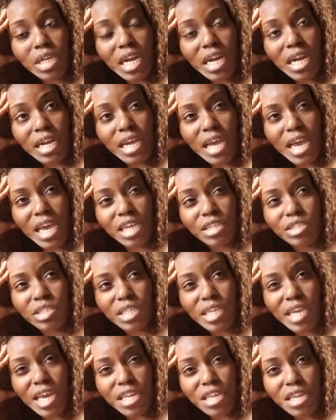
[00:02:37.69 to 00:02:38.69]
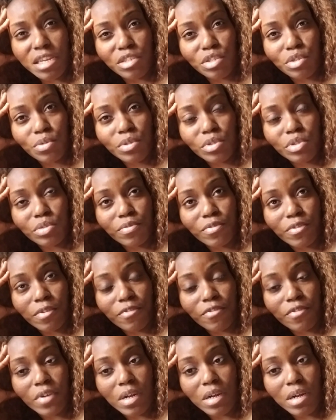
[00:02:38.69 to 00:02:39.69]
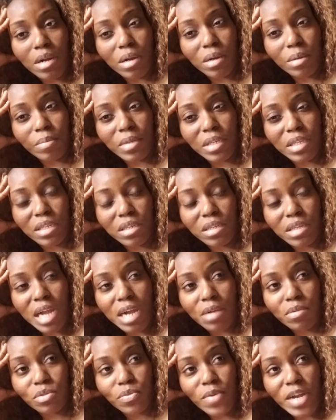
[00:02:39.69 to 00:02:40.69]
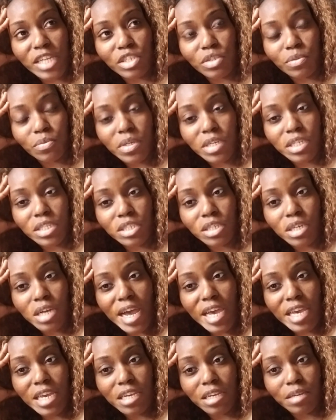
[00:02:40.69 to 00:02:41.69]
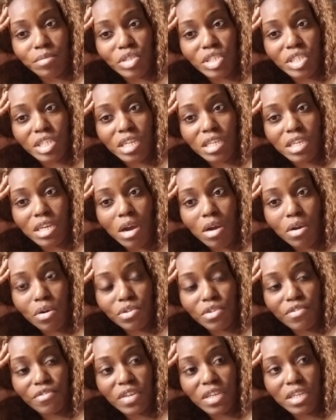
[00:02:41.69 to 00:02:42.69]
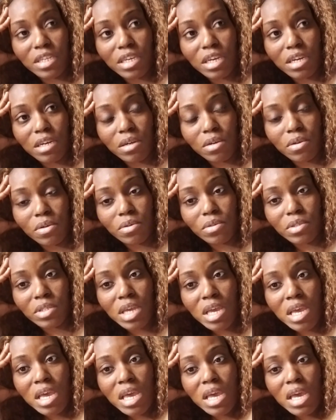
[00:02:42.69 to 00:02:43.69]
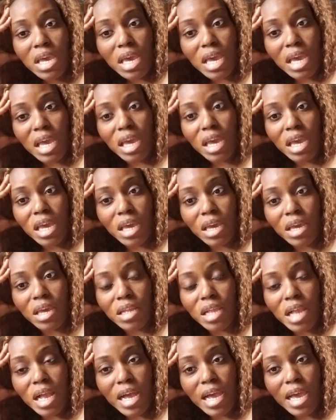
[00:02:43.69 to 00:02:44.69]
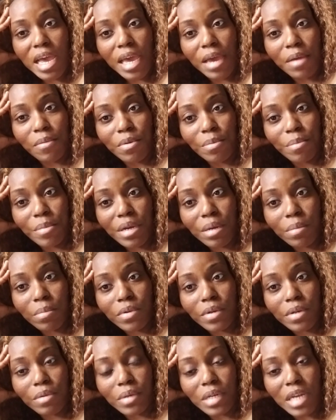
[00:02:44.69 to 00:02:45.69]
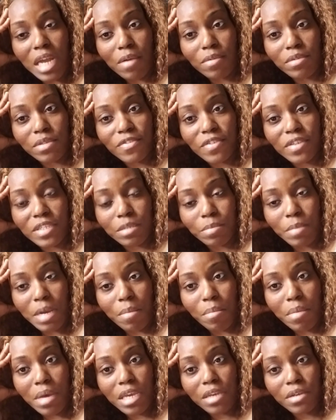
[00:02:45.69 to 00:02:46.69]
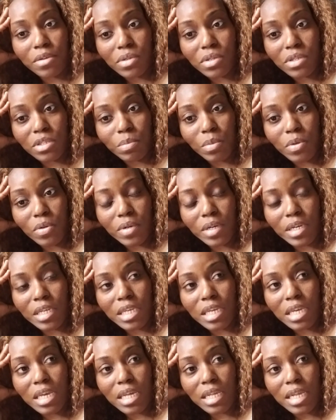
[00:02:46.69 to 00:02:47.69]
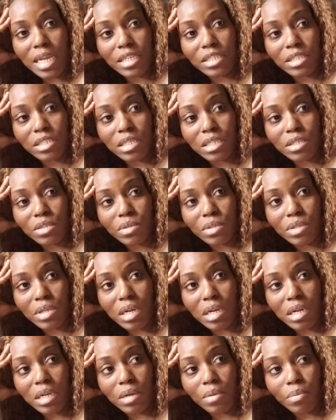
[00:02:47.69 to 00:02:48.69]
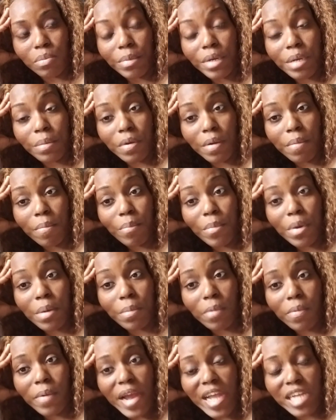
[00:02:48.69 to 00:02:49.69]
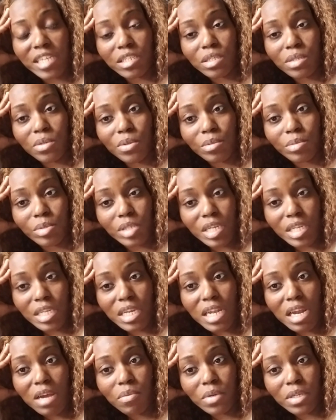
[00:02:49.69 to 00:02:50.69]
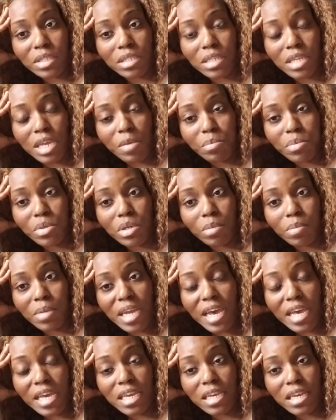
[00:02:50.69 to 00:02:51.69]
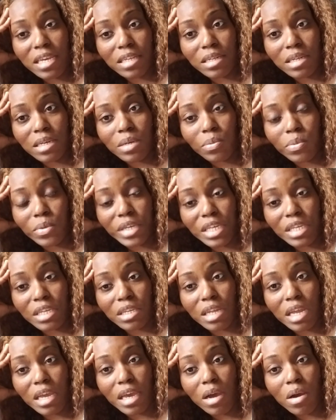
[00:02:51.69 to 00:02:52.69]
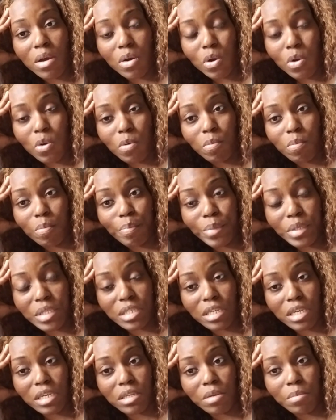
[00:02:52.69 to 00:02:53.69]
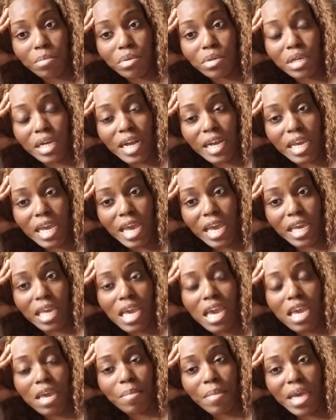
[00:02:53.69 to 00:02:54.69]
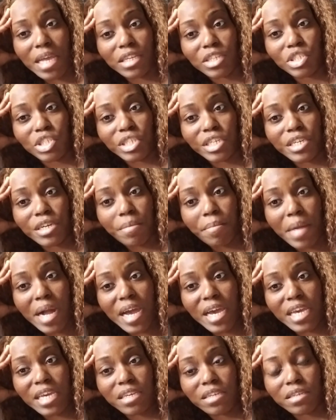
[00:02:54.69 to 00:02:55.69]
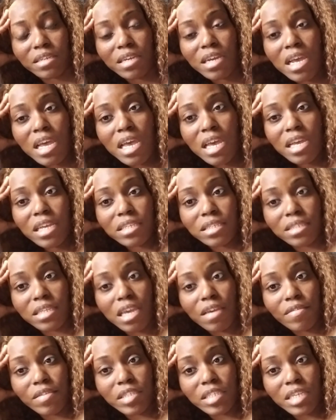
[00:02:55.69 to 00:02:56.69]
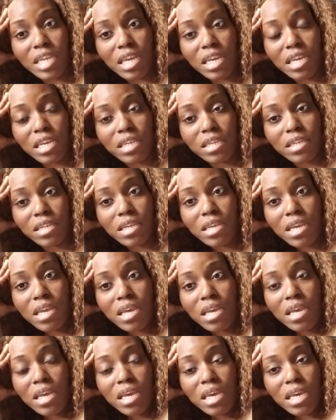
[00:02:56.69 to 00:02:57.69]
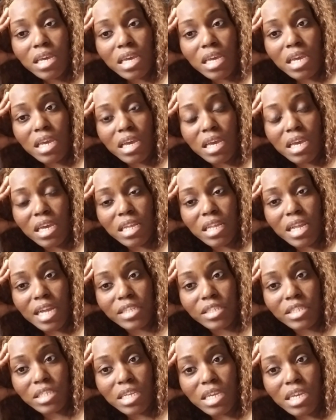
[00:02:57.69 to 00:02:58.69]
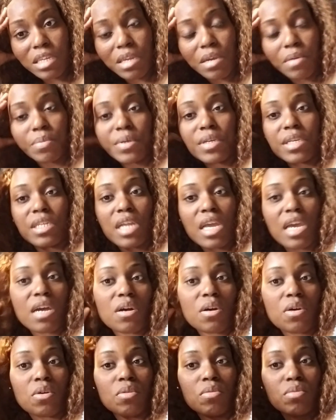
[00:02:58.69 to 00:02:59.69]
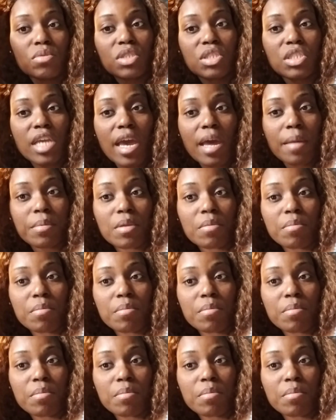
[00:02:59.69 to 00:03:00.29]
I actually got that scripture from, um, I was watching one of I Am Shelly older videos and I had remembered it when I was fixing my bagel this morning, and I just uh, memorized the scripture, and then I went to that book. But I ended up reading that whole particular book. I came out of Jeremiah 17 and I just ended up reading that whole chapter.